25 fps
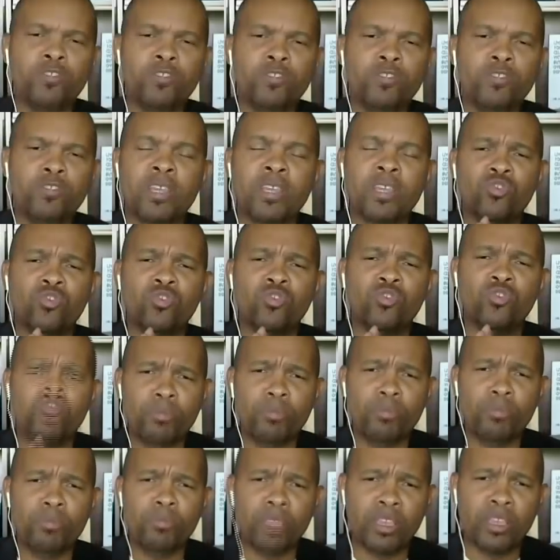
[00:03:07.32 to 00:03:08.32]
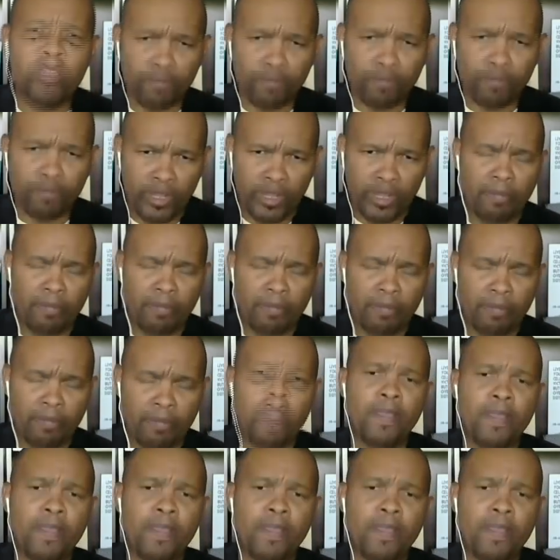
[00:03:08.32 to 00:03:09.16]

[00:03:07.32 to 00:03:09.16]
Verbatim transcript: We have to be extremely careful here.